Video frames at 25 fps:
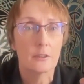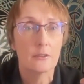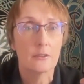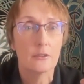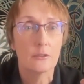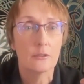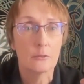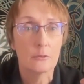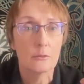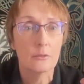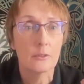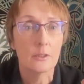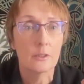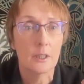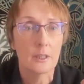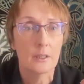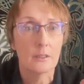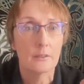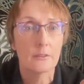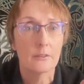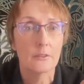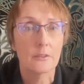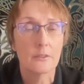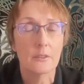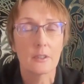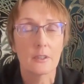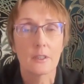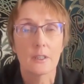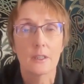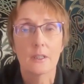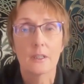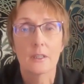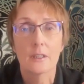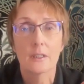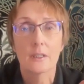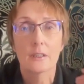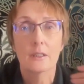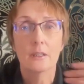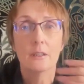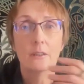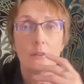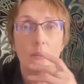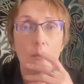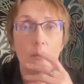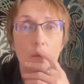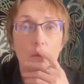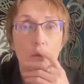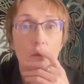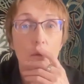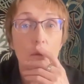do things in
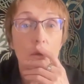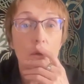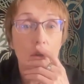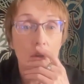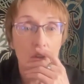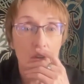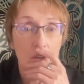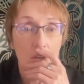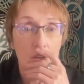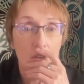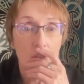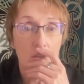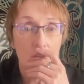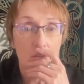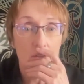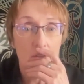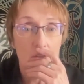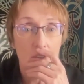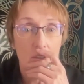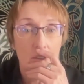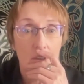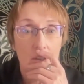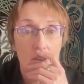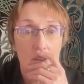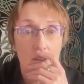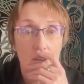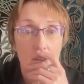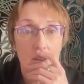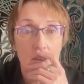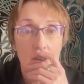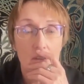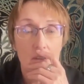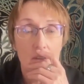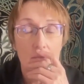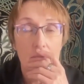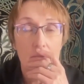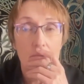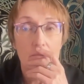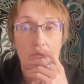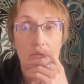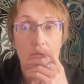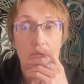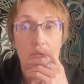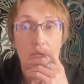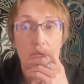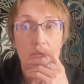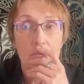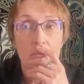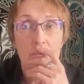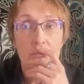the world um,
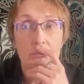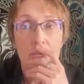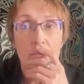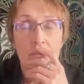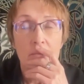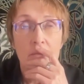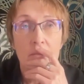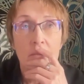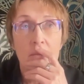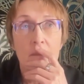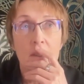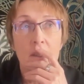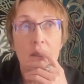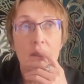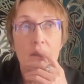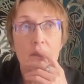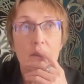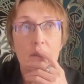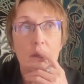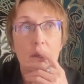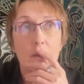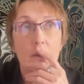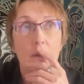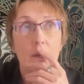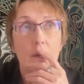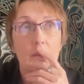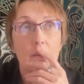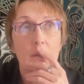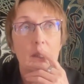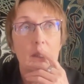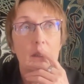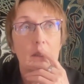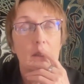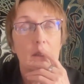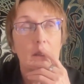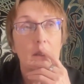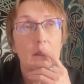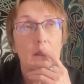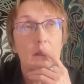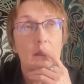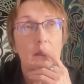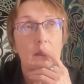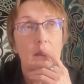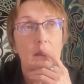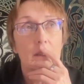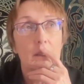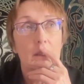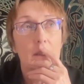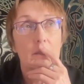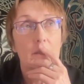so, I mean,
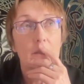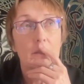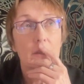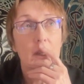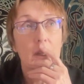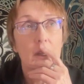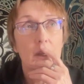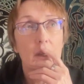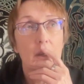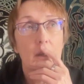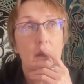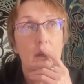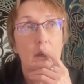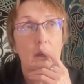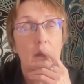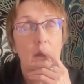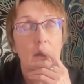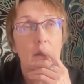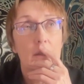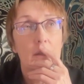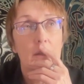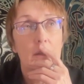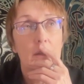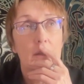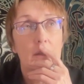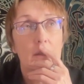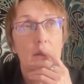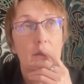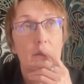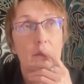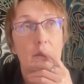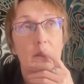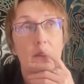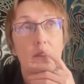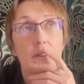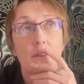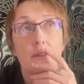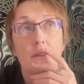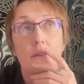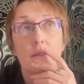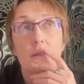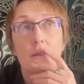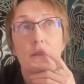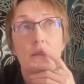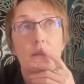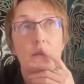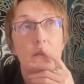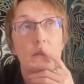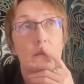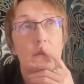is there, does,
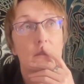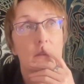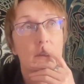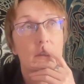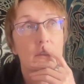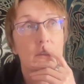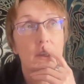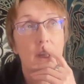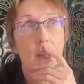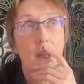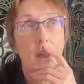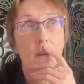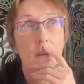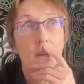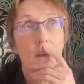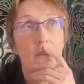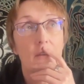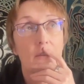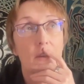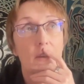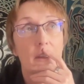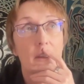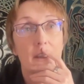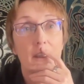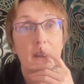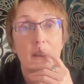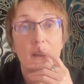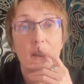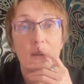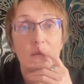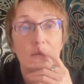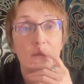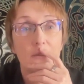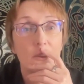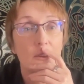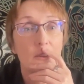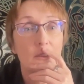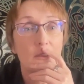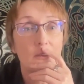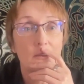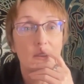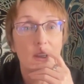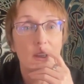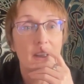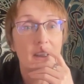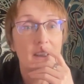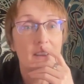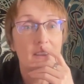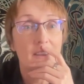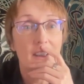does that offer any comfort,
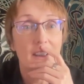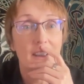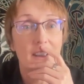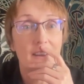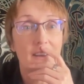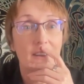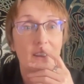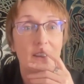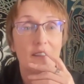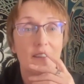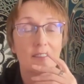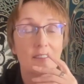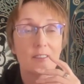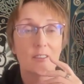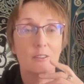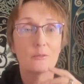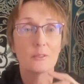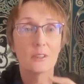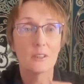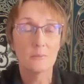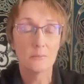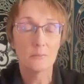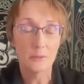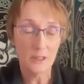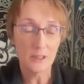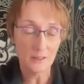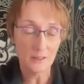right? Like that you can be,